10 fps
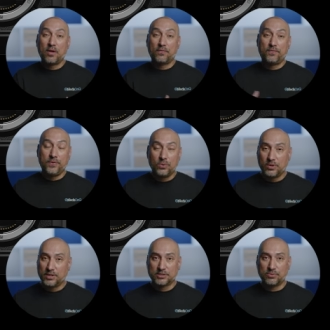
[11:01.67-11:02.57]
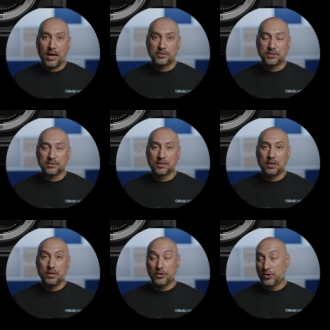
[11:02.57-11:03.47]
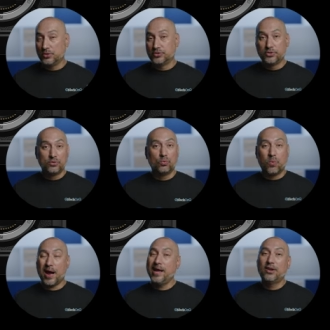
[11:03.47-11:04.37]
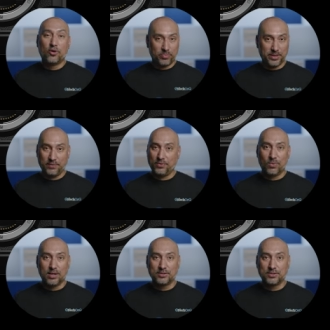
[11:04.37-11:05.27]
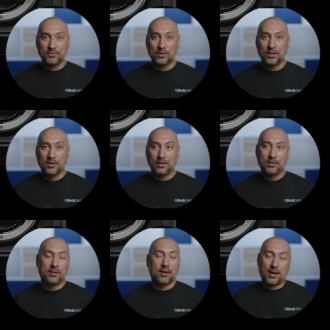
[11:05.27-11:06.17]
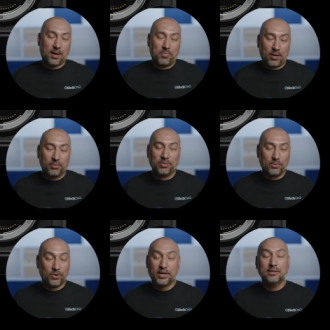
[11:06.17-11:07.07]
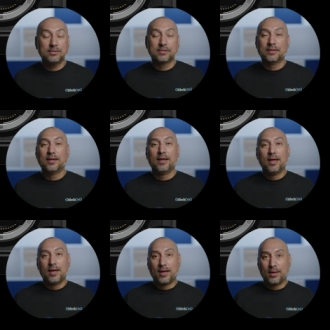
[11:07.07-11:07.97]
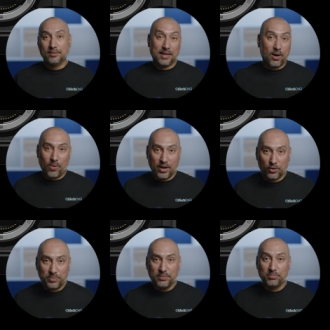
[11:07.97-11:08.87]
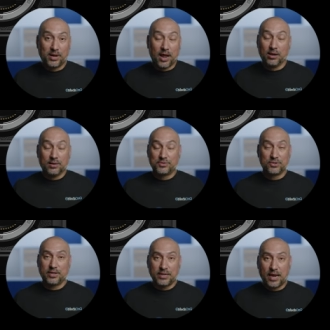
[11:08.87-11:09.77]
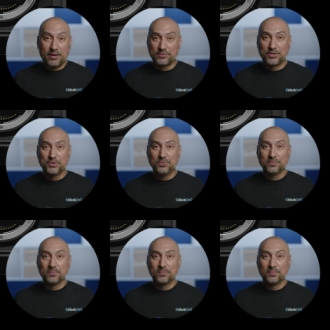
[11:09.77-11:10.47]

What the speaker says: fewer distractions. You could shoot wide open if you want to. I probably wouldn't. Not wide open, but I love shooting at f2.